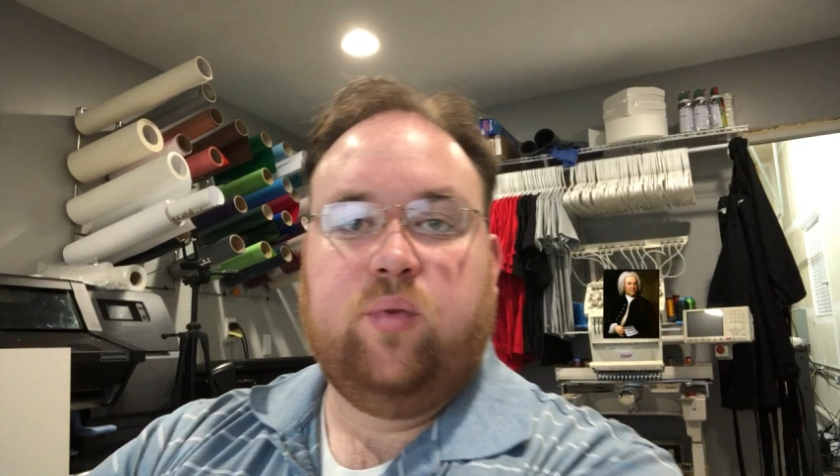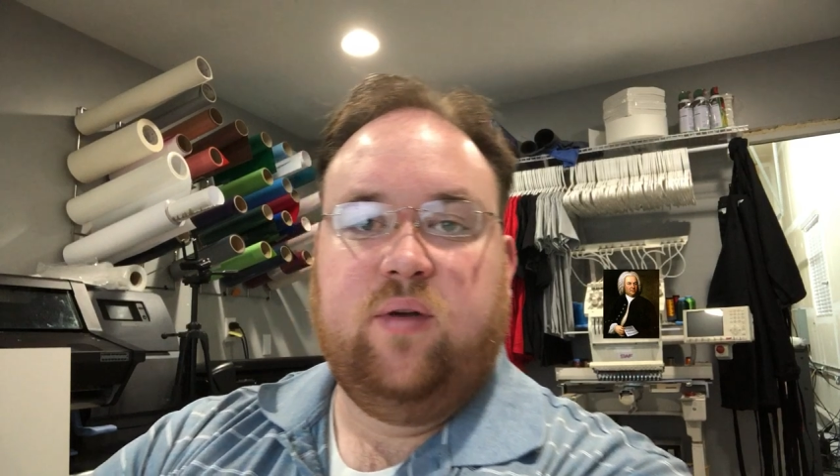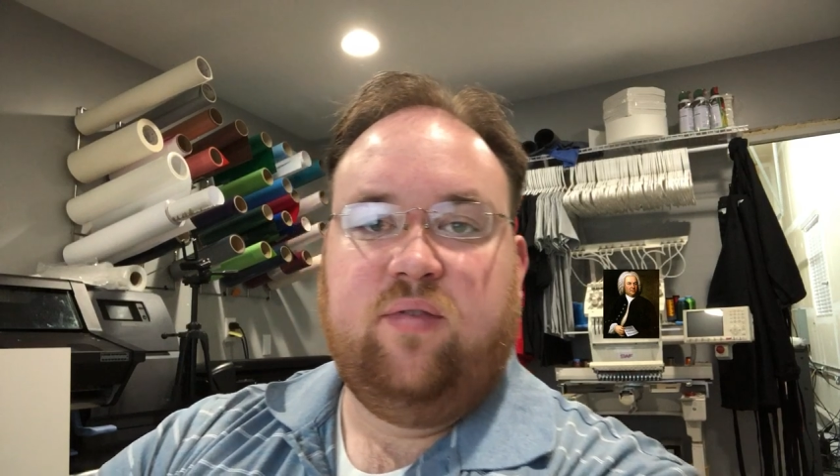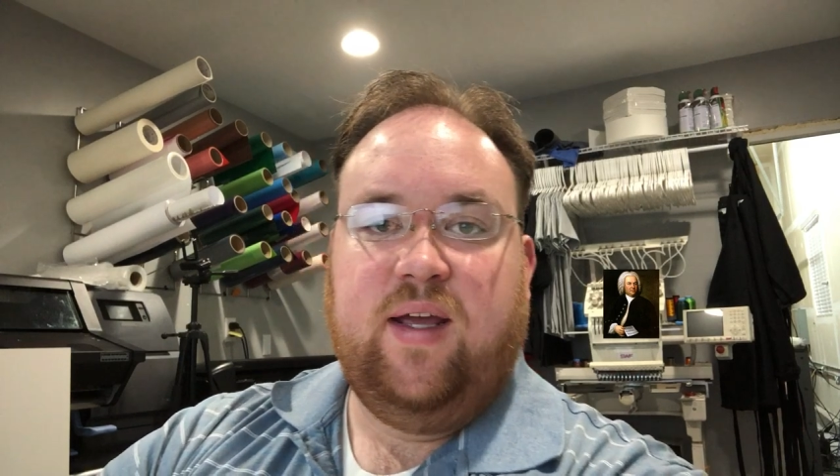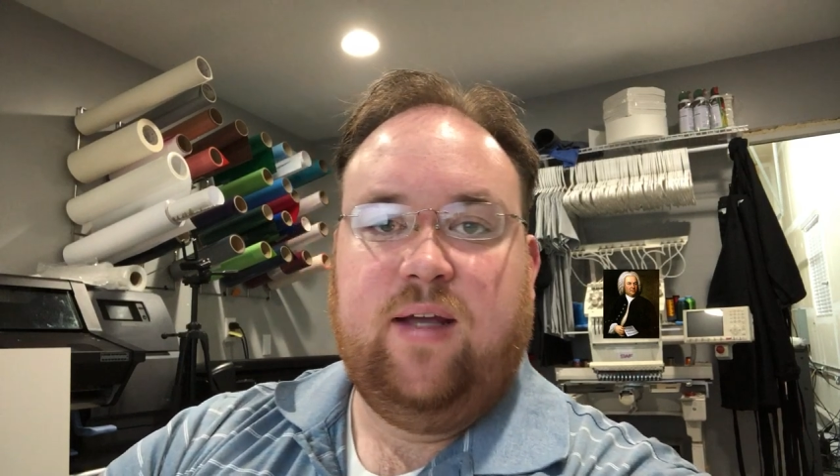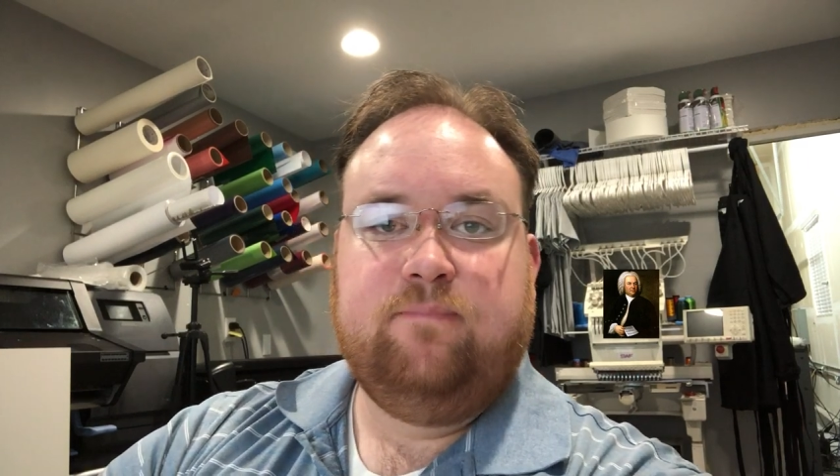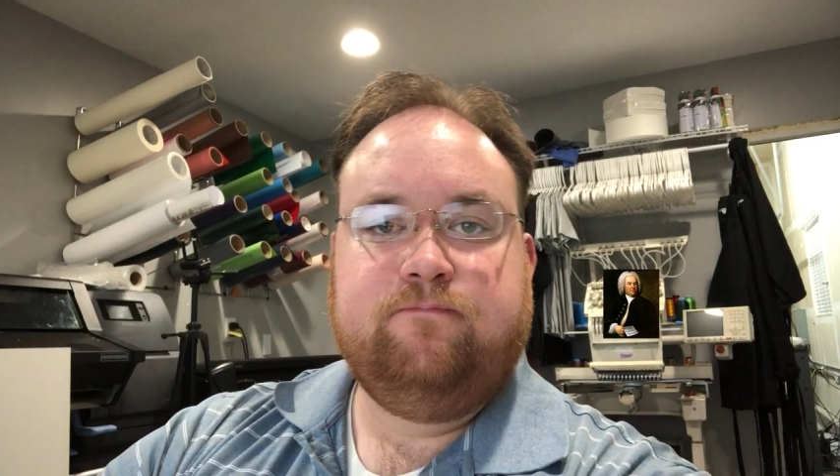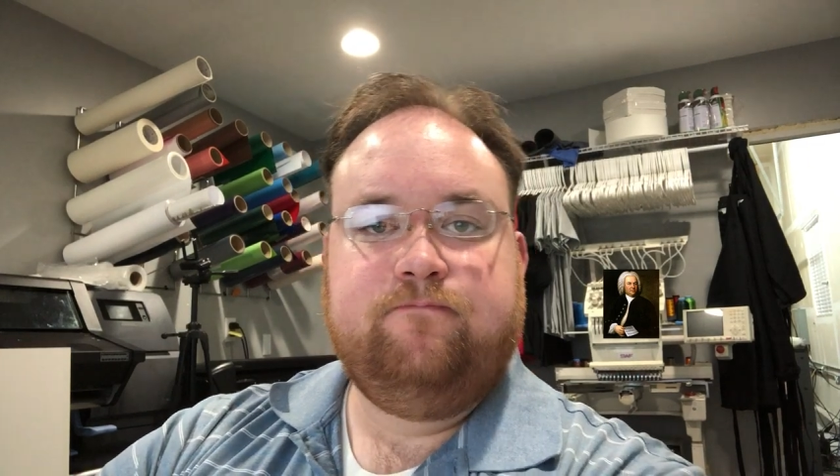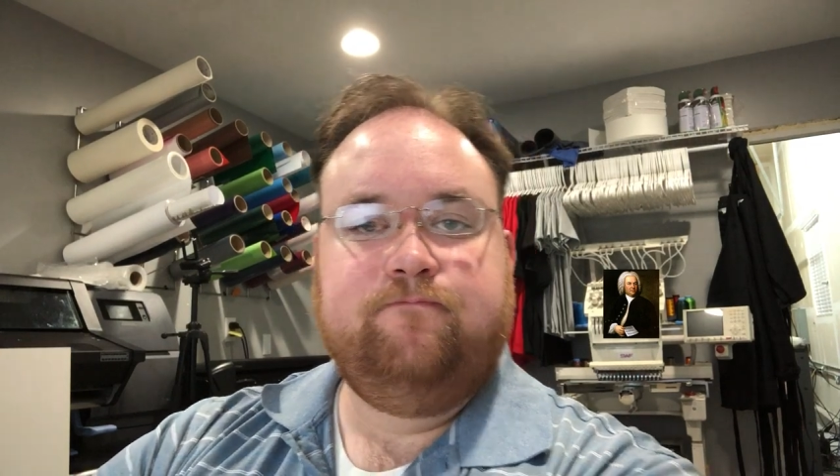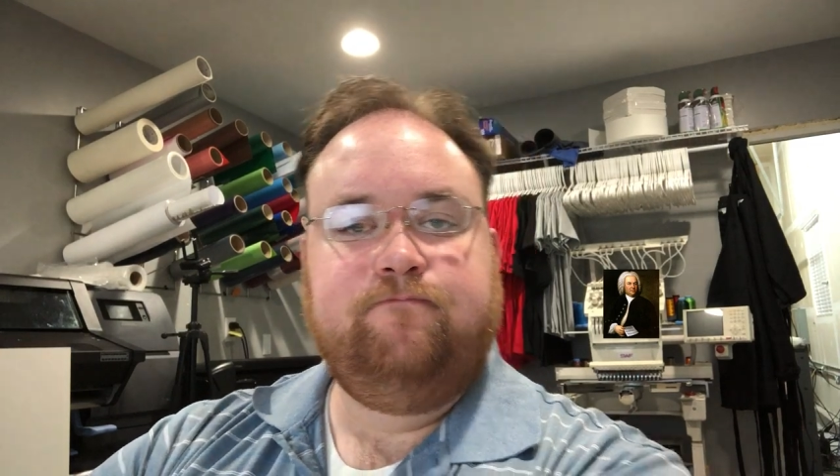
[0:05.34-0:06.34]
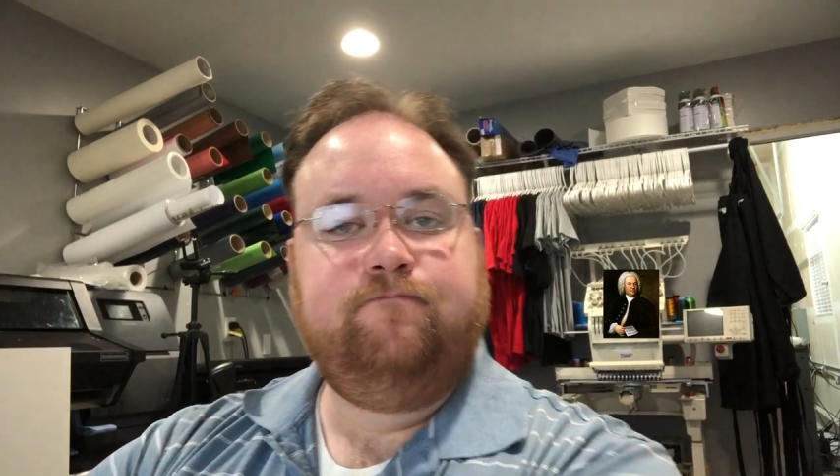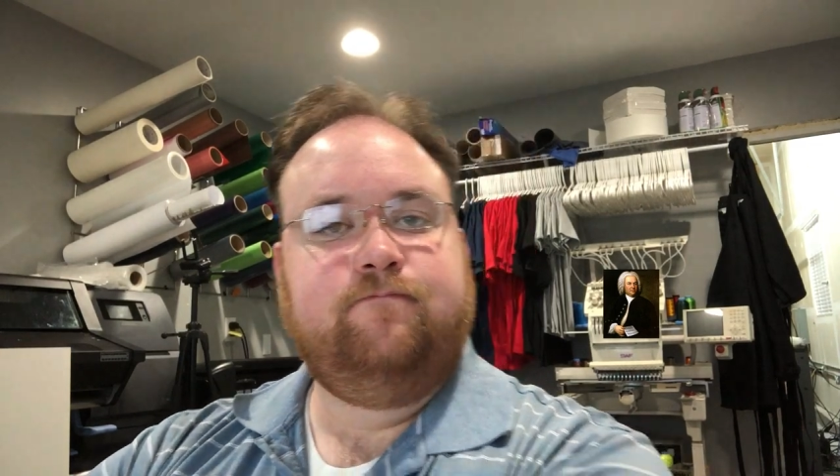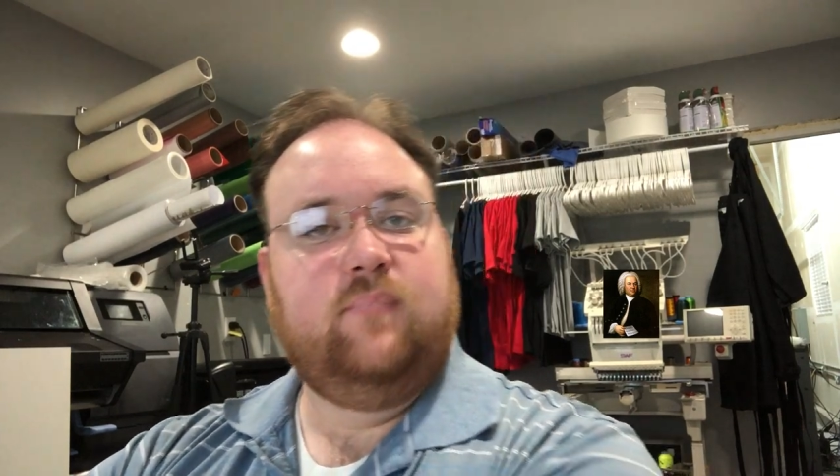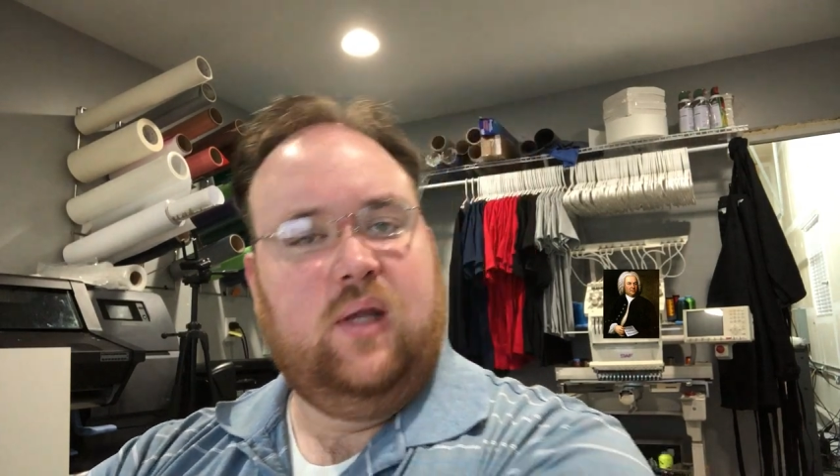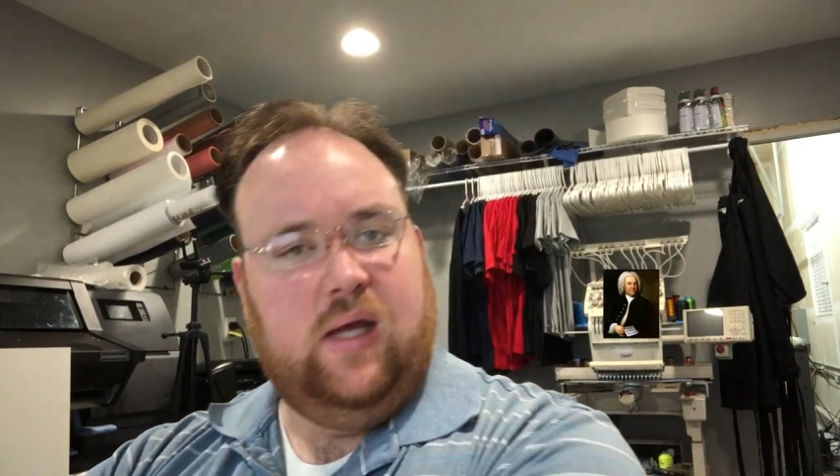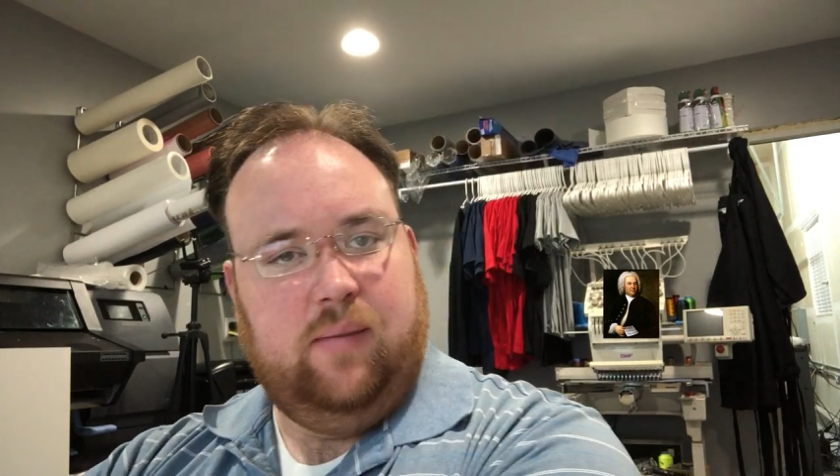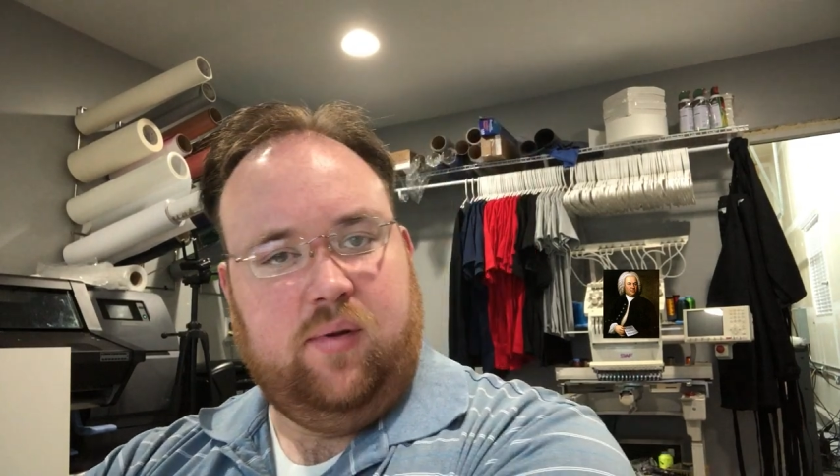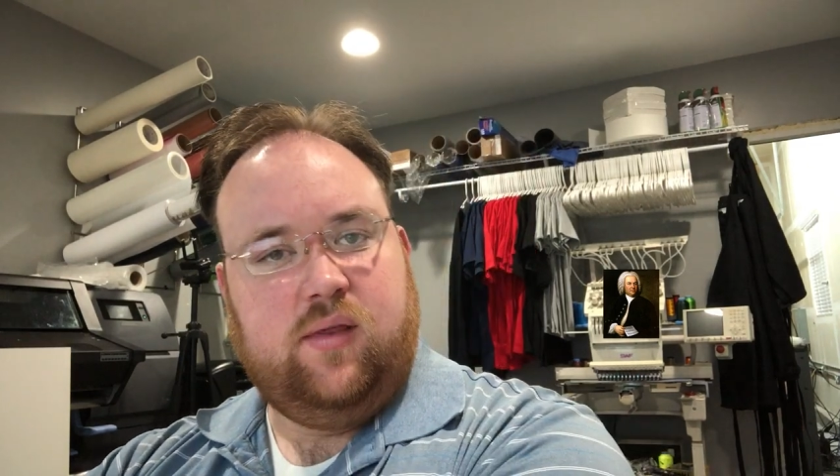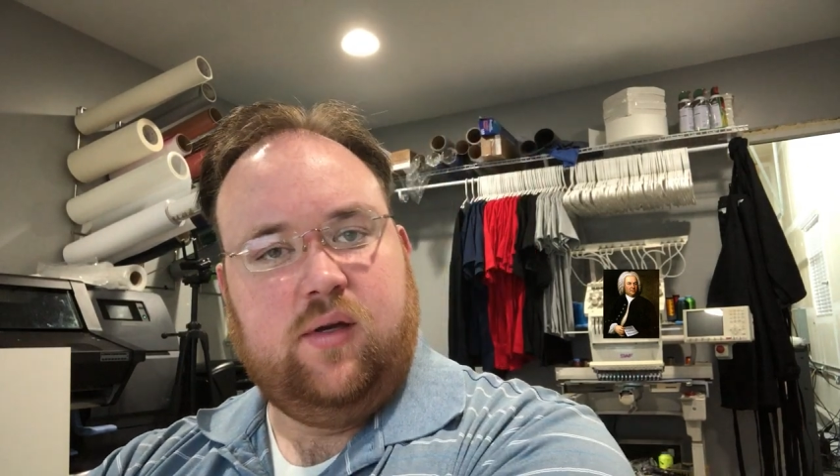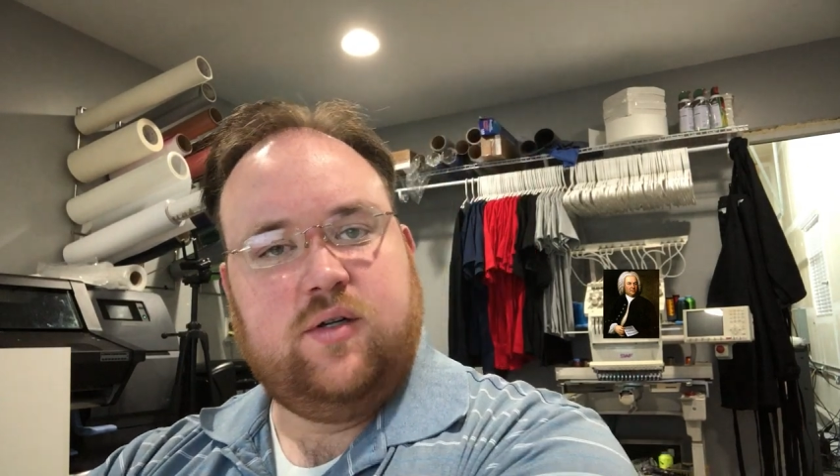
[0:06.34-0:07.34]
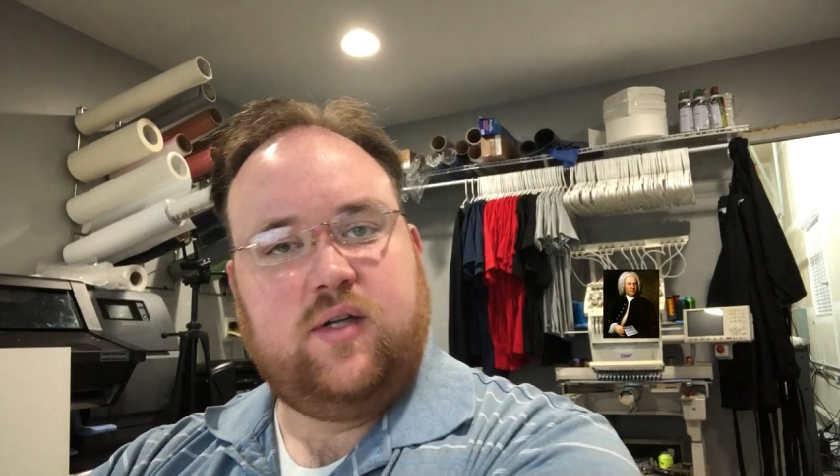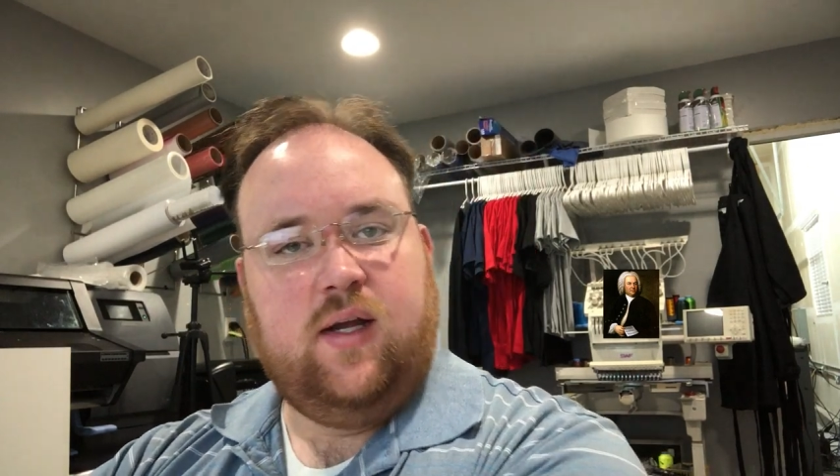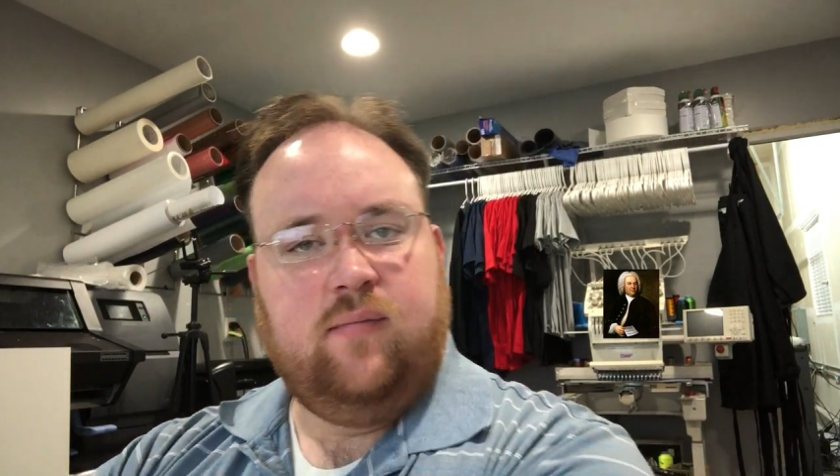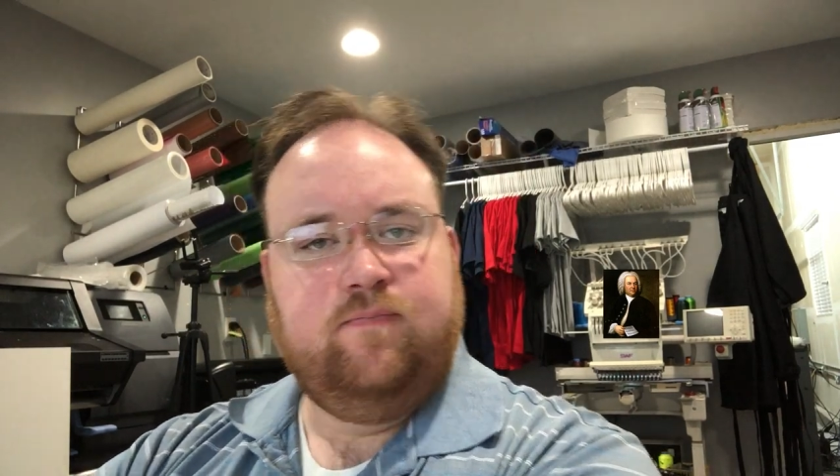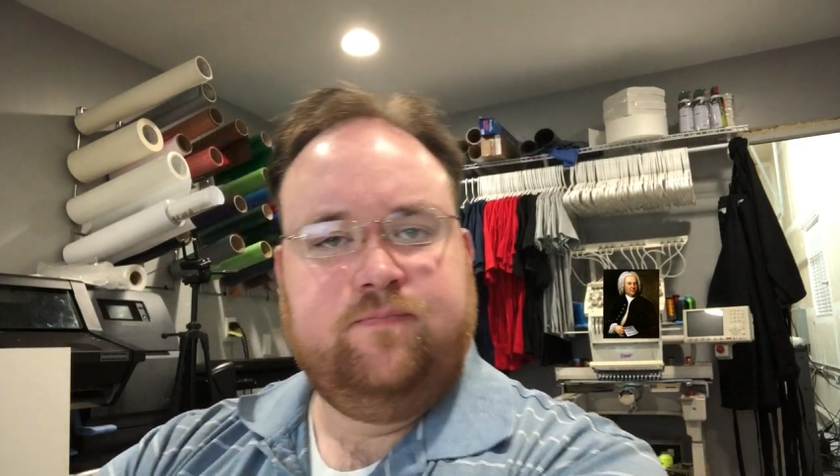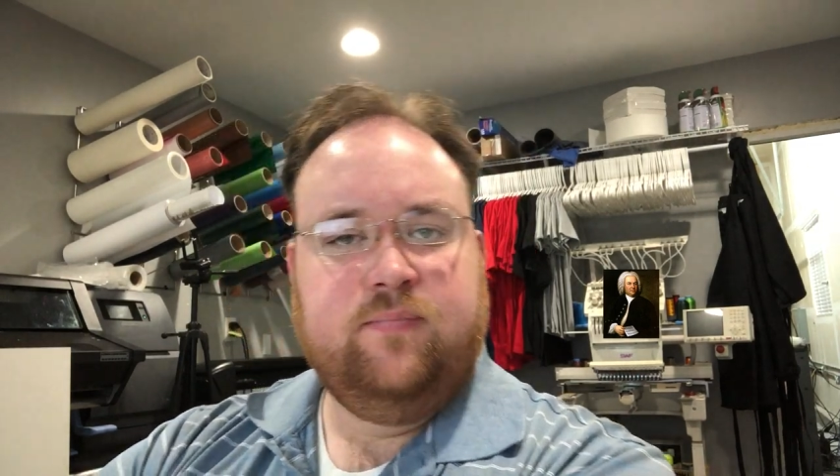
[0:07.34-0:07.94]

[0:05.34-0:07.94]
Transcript: Print fam, happy Thursday.